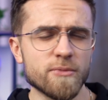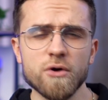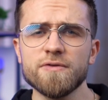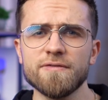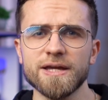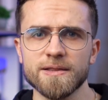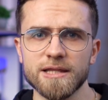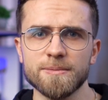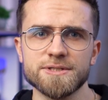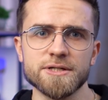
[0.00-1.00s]
Movavi
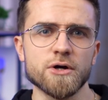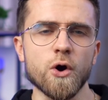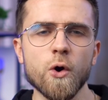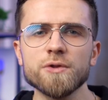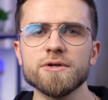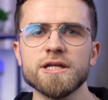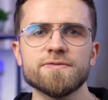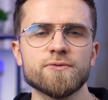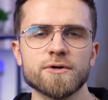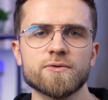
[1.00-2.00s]
Unlimited, all you
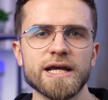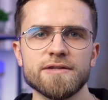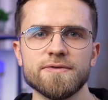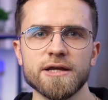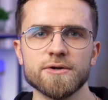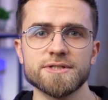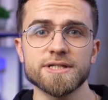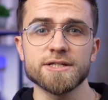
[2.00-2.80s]
need for great videos